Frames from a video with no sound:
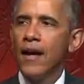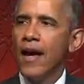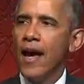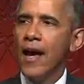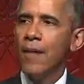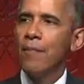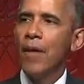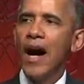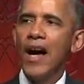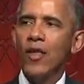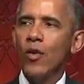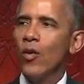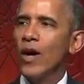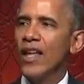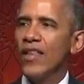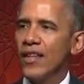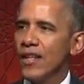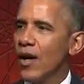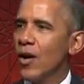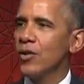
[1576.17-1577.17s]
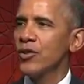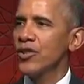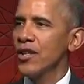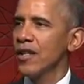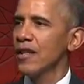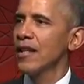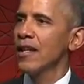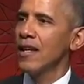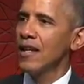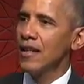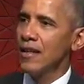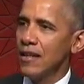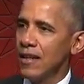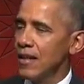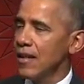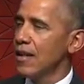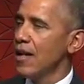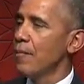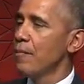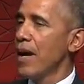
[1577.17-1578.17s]
And by the way, the notion that
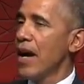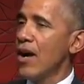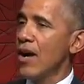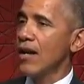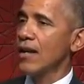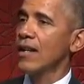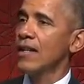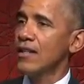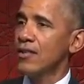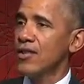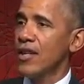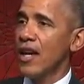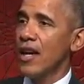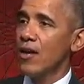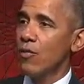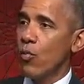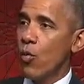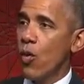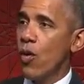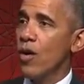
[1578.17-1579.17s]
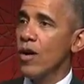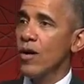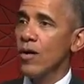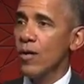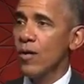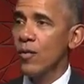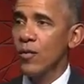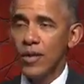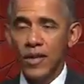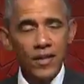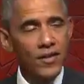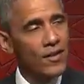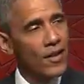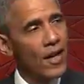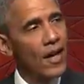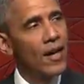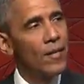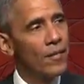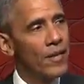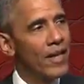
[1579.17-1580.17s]
America's at war with
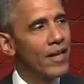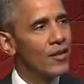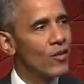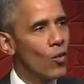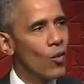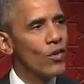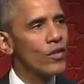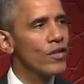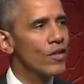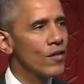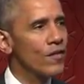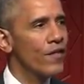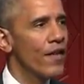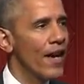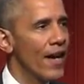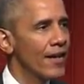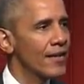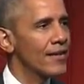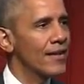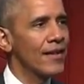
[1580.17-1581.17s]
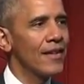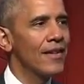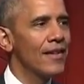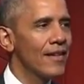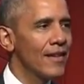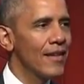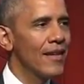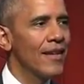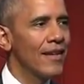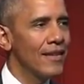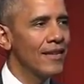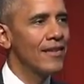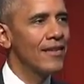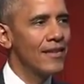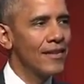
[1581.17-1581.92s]
Islam ignores the fact that